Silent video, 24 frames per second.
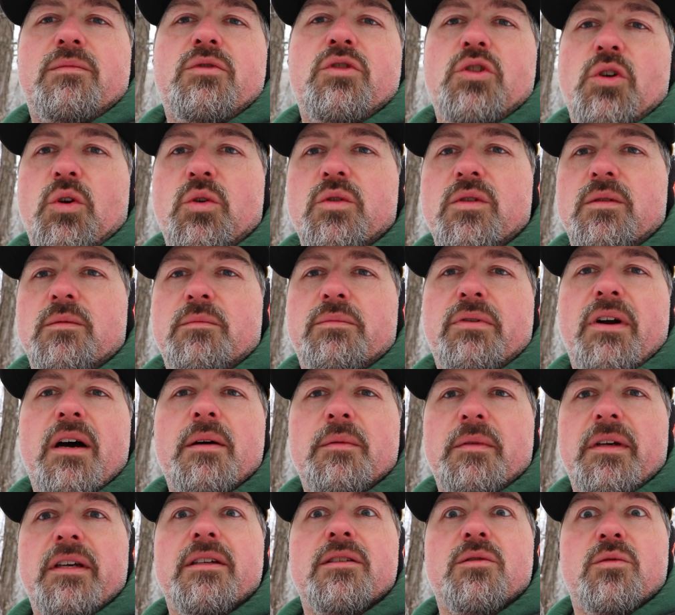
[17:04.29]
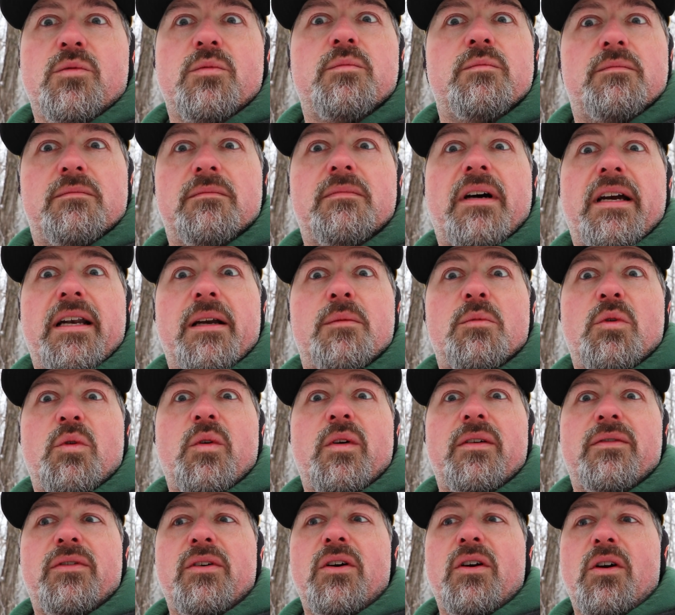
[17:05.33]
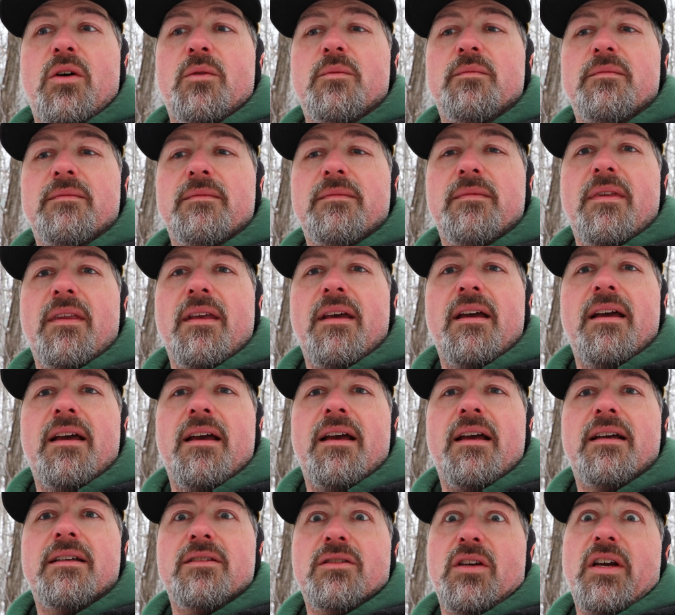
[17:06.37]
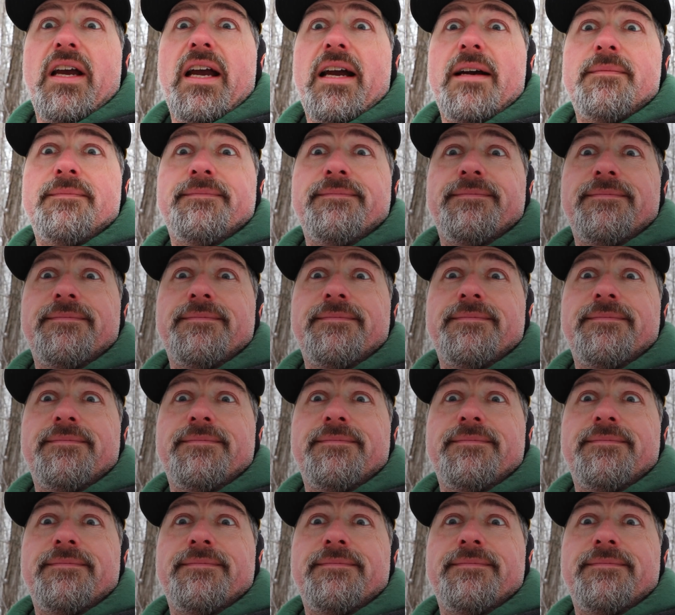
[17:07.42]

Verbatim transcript: chosen probably is my number one photo so yeah